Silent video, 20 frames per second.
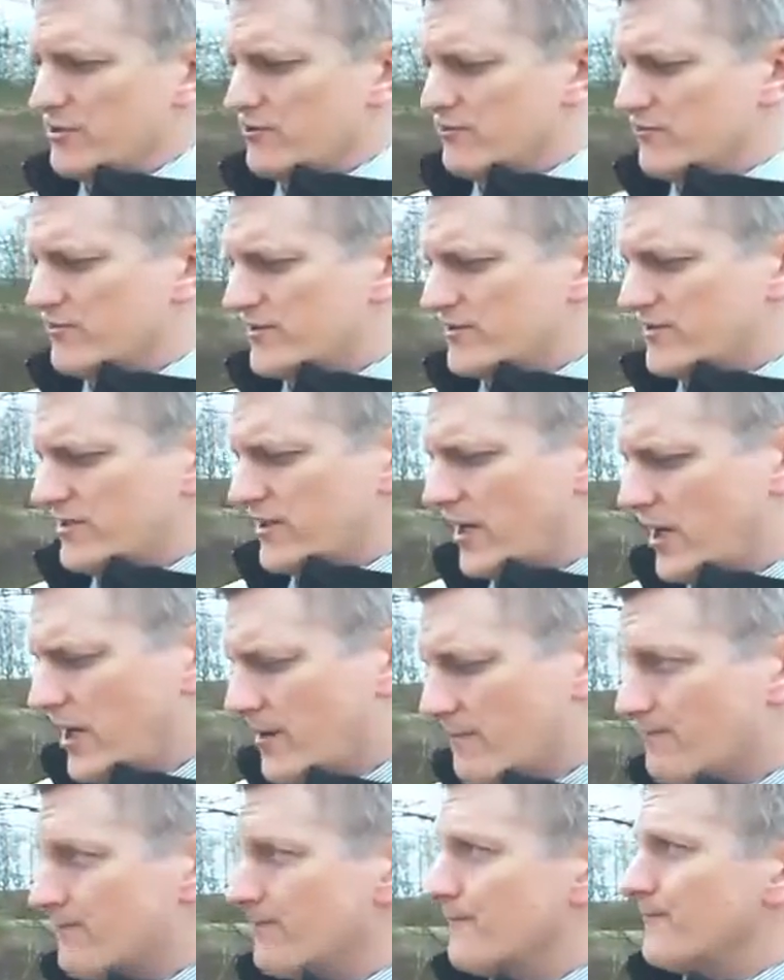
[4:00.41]
use
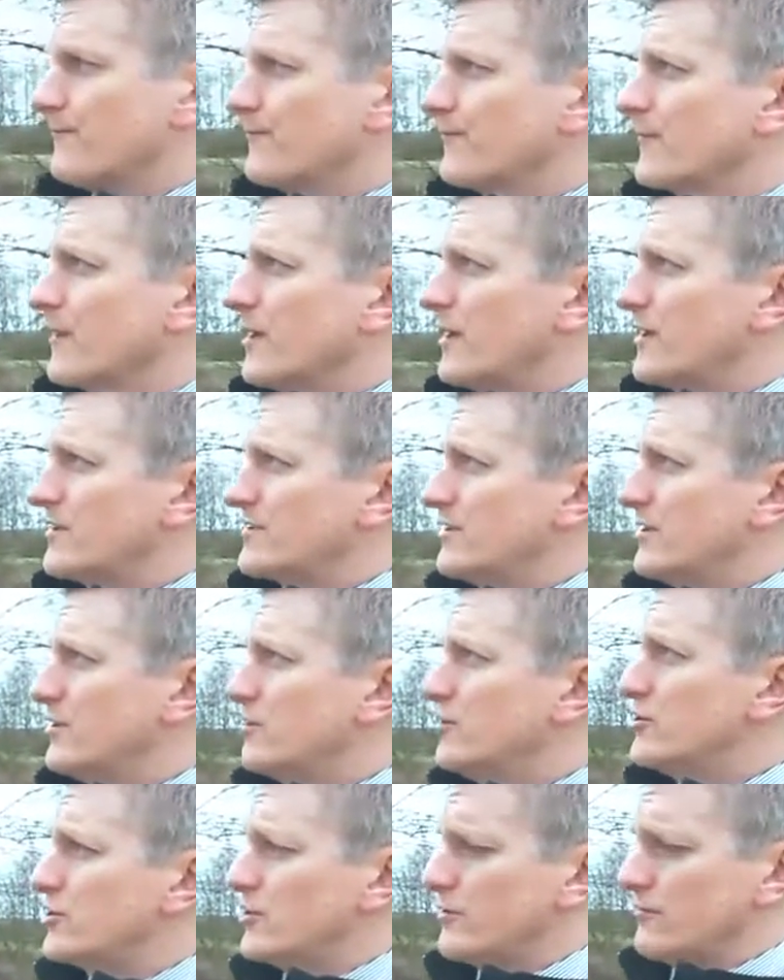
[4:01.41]
a
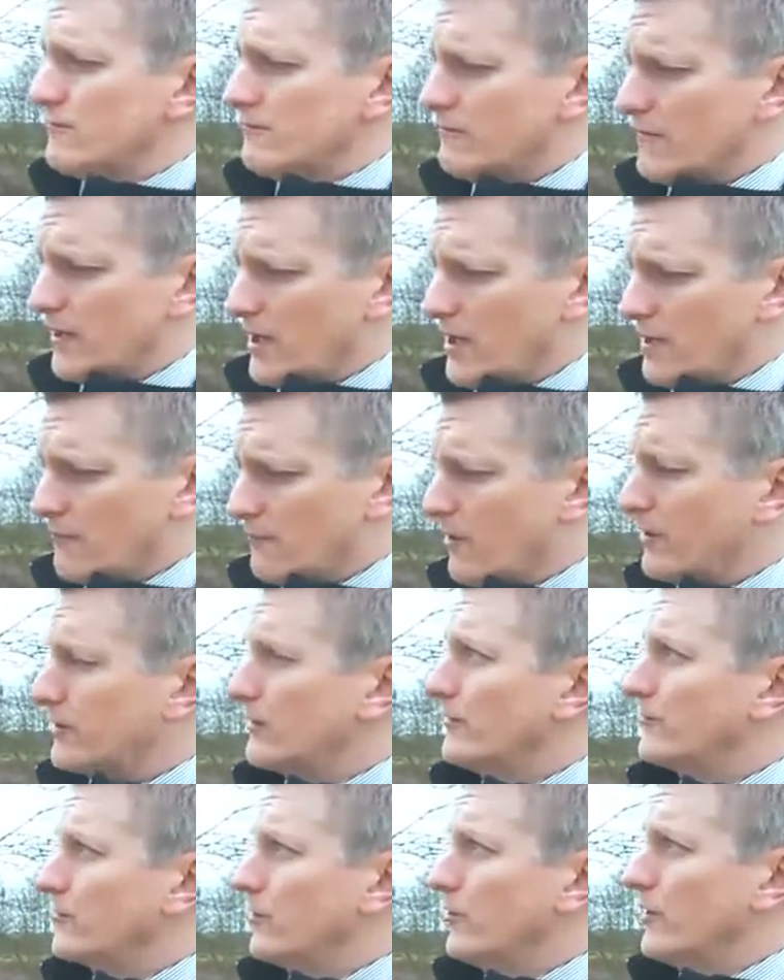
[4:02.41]
solution
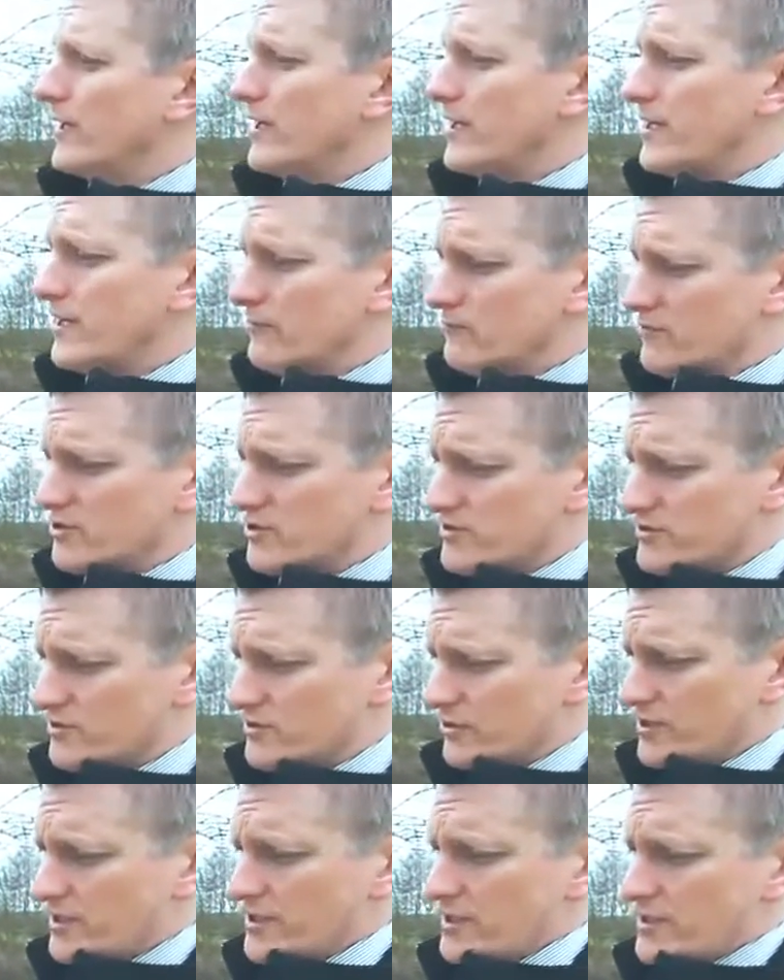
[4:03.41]
like I've got here, which has
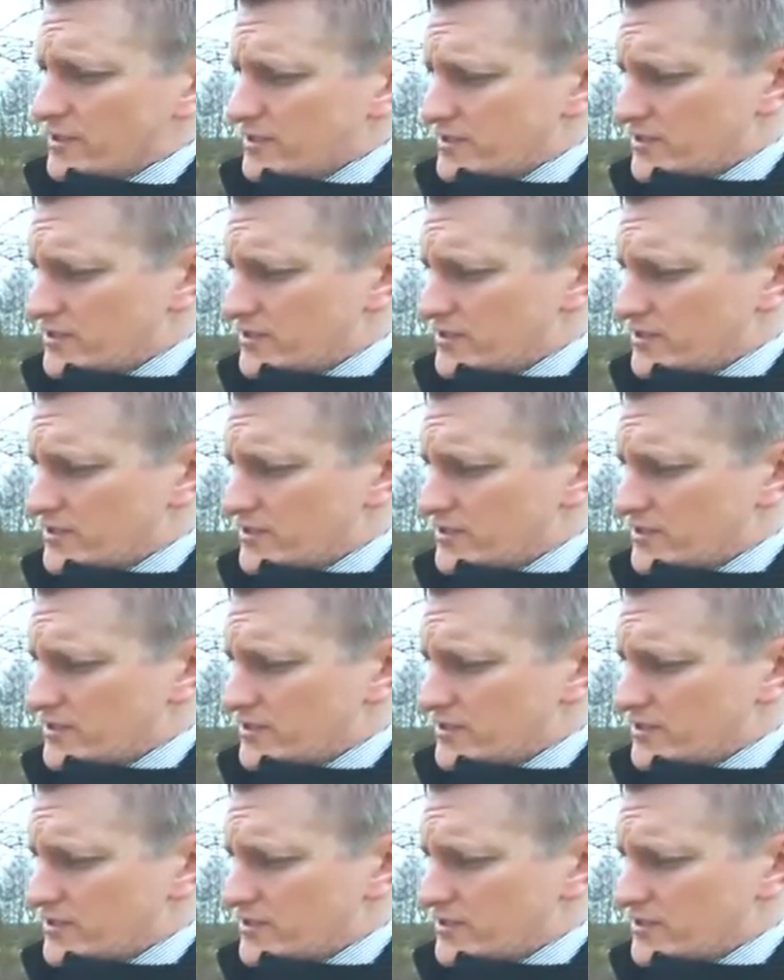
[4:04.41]
got a